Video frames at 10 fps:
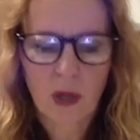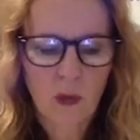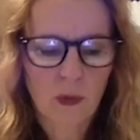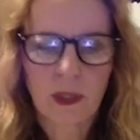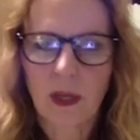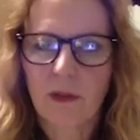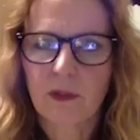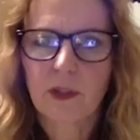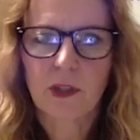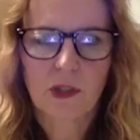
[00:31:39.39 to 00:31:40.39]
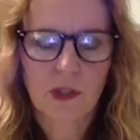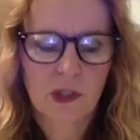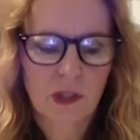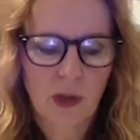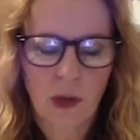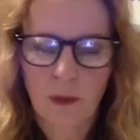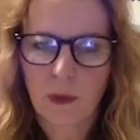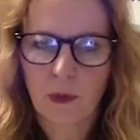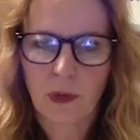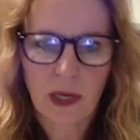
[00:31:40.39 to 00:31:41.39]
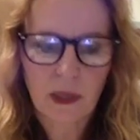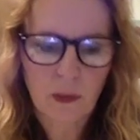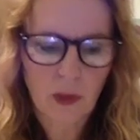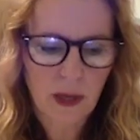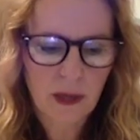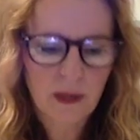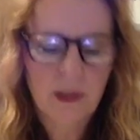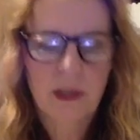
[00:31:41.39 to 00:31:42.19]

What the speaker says: would love to help you in any way.